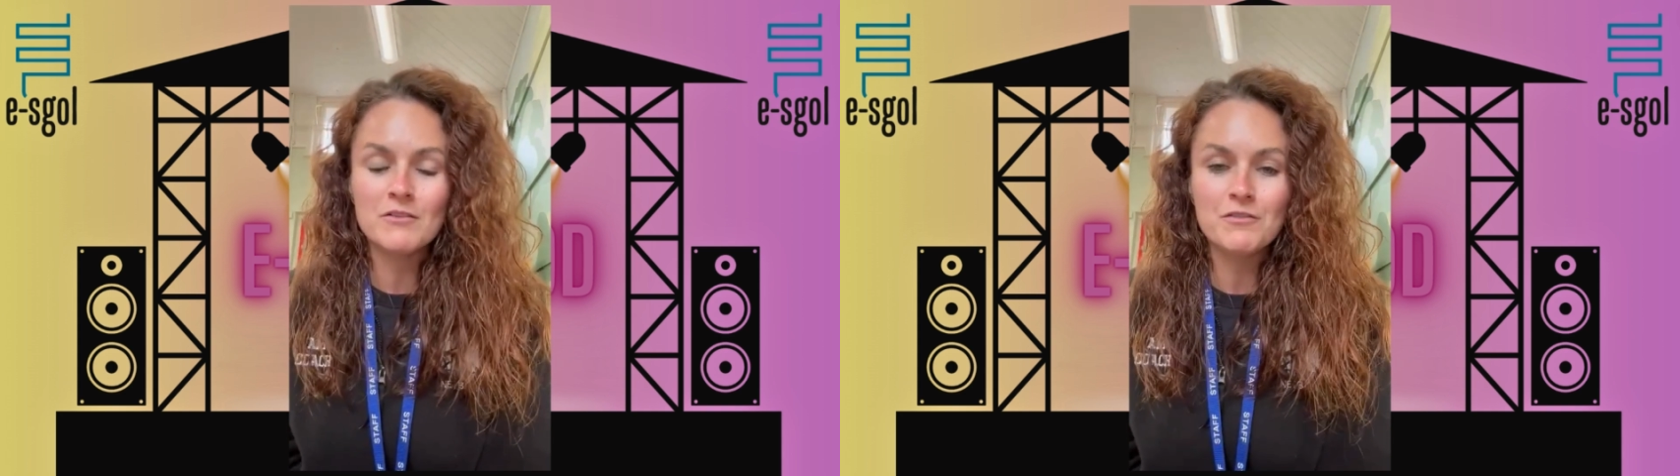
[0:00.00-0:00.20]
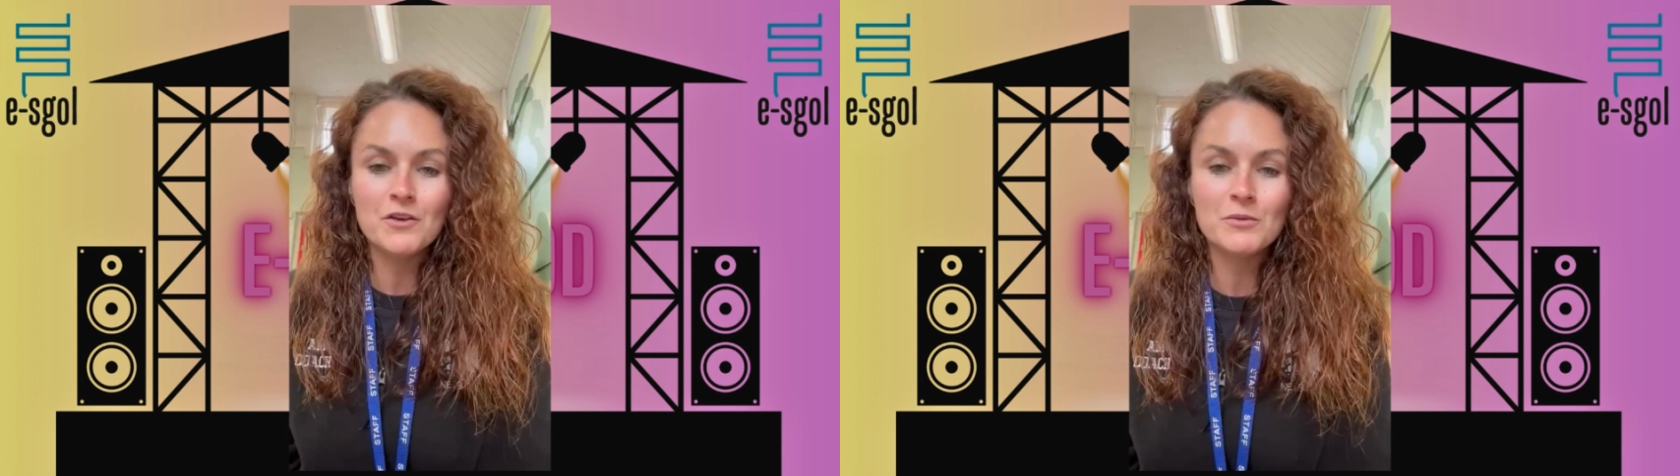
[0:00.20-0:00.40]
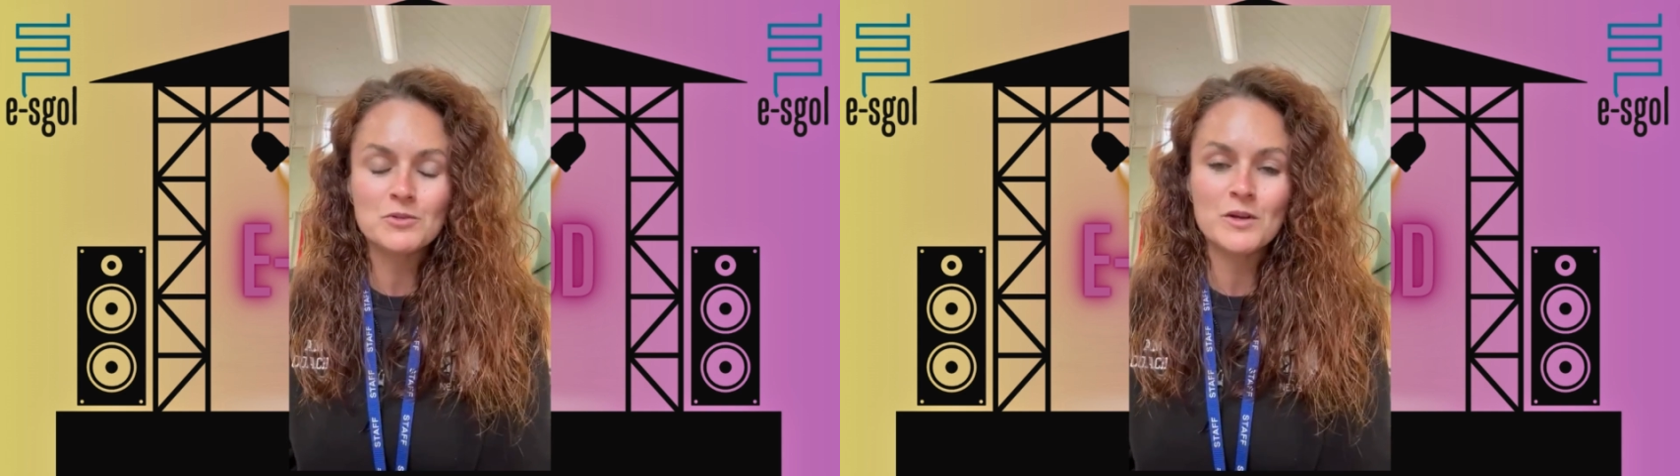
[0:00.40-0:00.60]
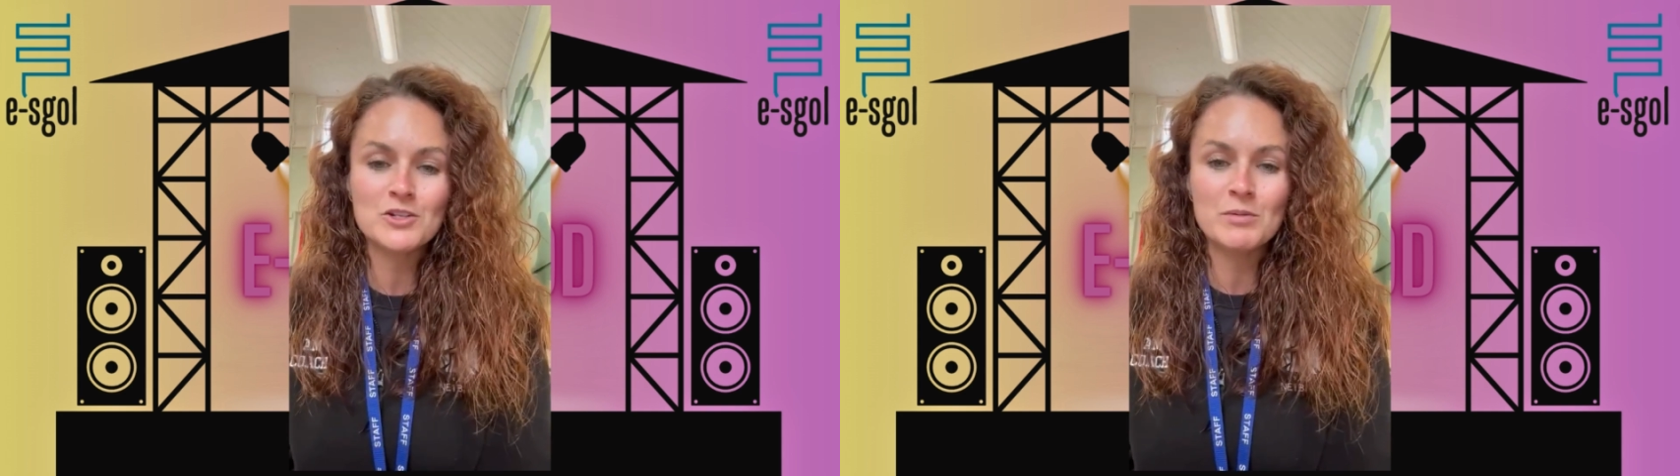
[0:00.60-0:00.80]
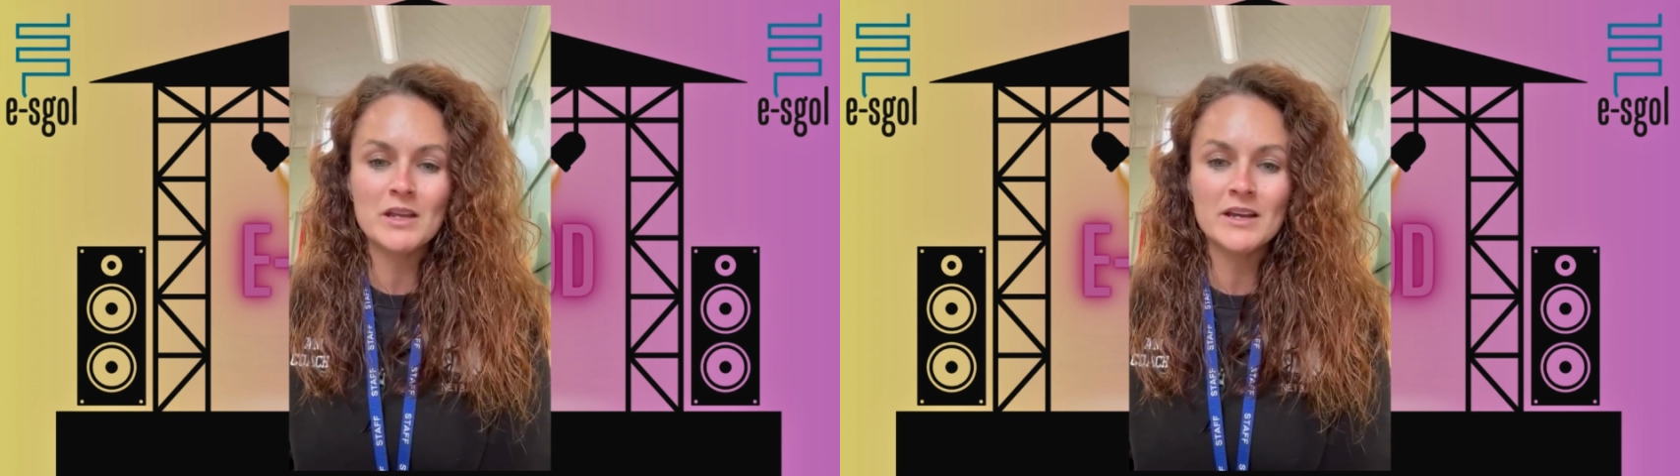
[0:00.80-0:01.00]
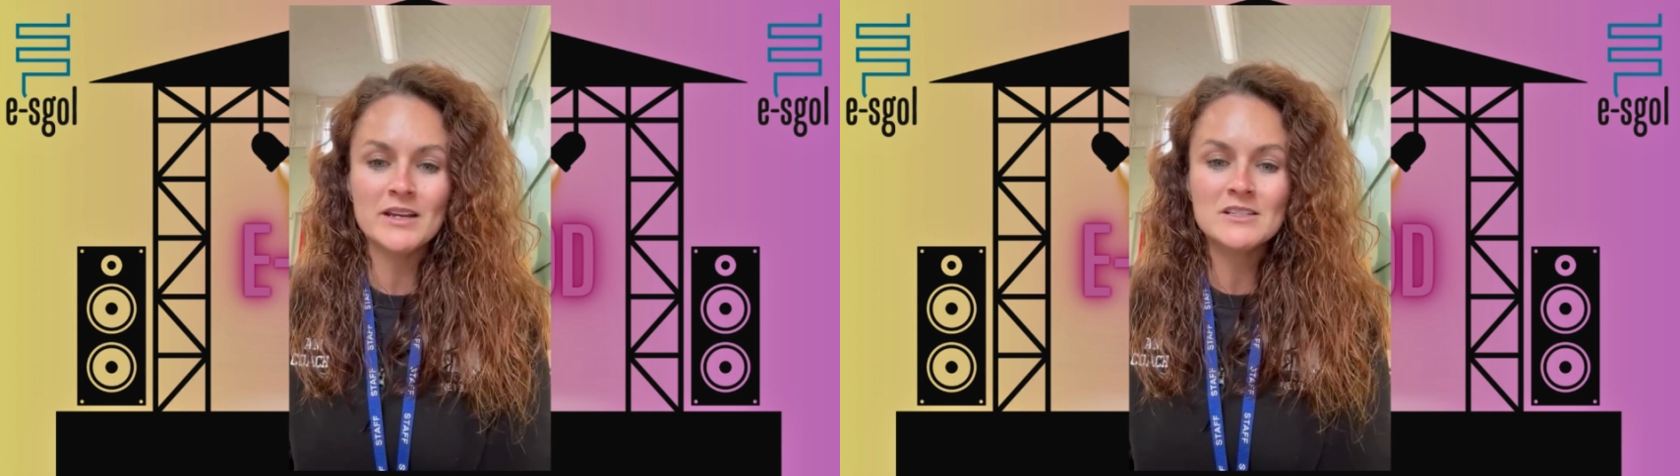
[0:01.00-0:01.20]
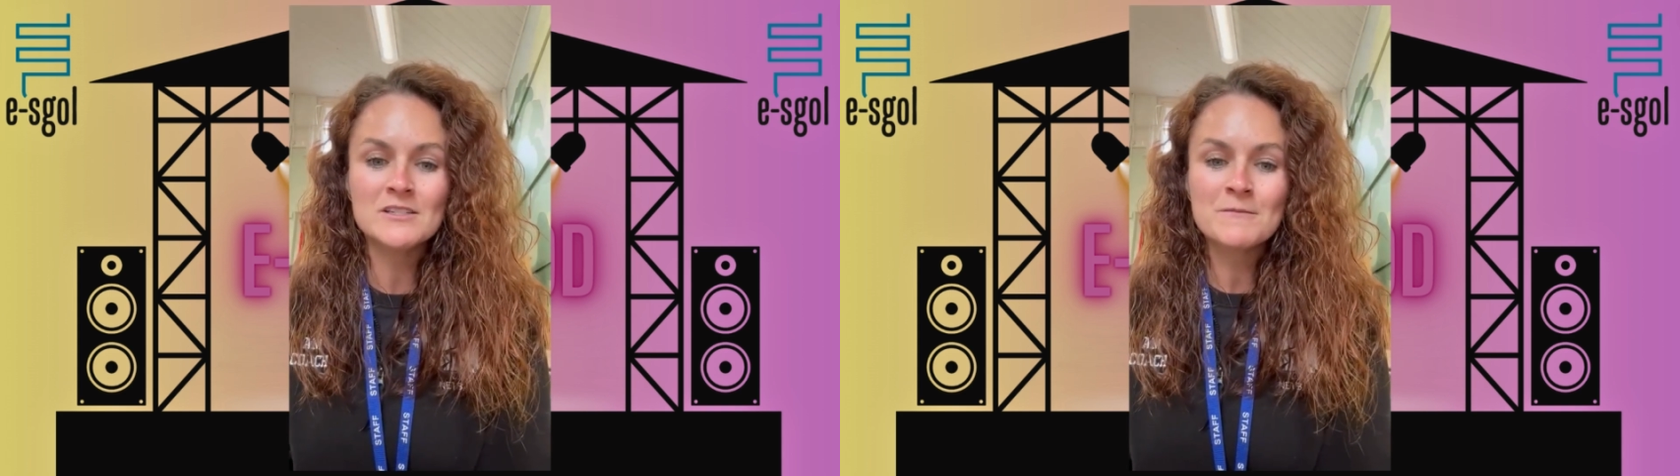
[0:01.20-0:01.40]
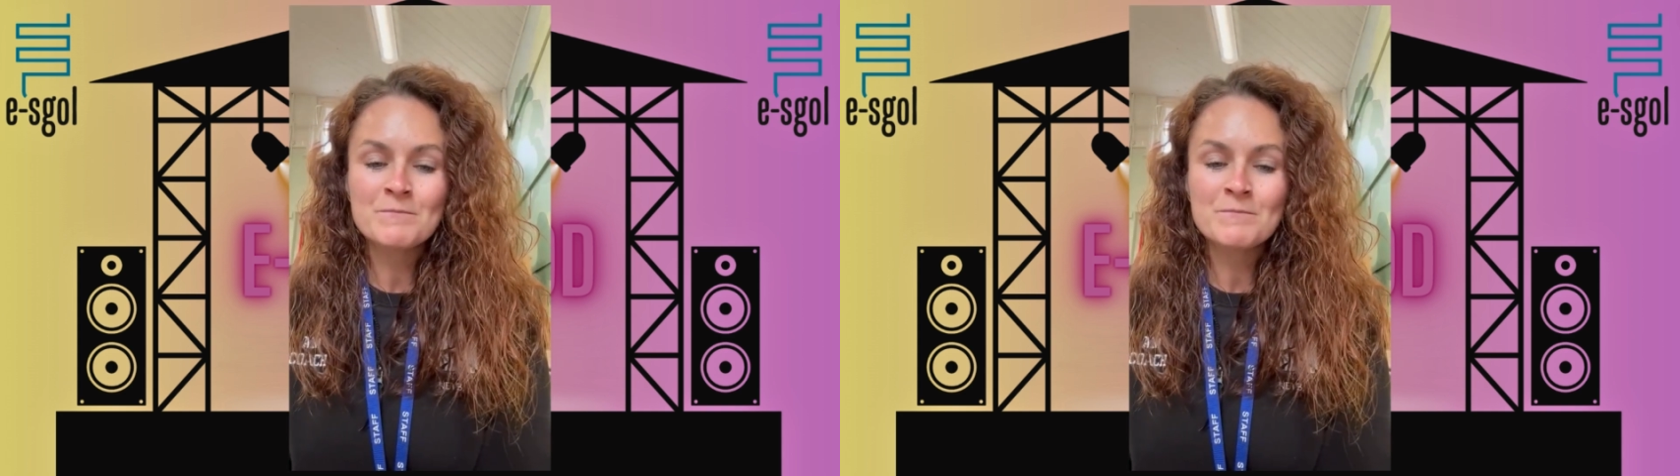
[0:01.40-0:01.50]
fluent Welsh speakers,